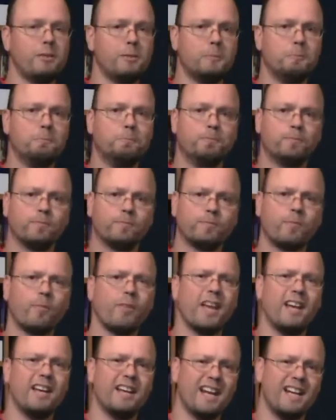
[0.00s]
and then it's going
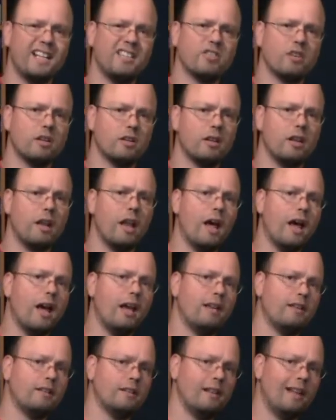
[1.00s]
to land